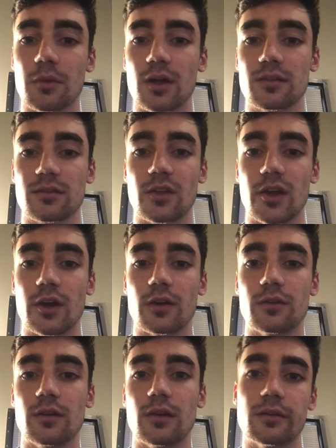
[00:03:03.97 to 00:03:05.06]
months there
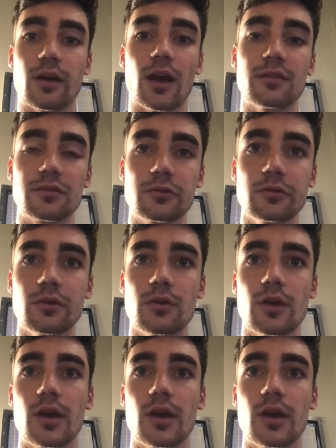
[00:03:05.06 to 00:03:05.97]
in high school.